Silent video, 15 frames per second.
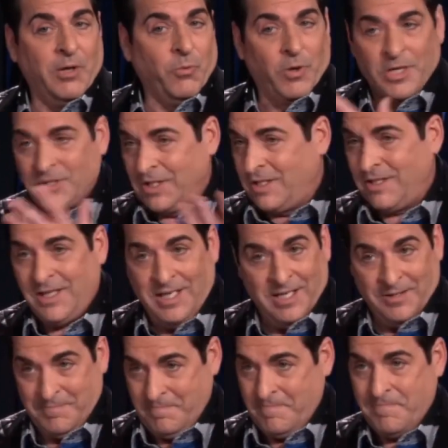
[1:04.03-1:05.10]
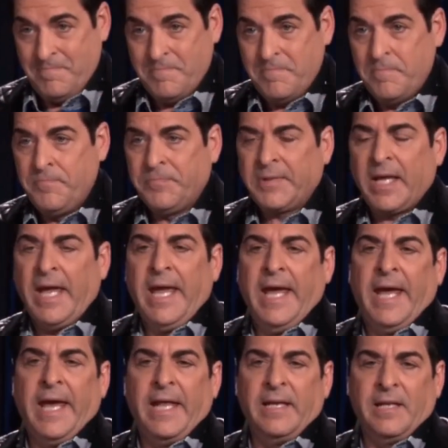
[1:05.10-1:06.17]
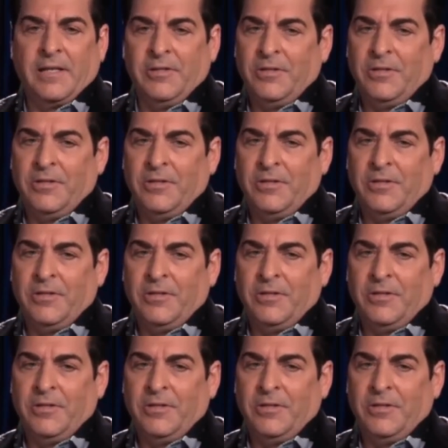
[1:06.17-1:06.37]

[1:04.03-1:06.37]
it wasn't him. And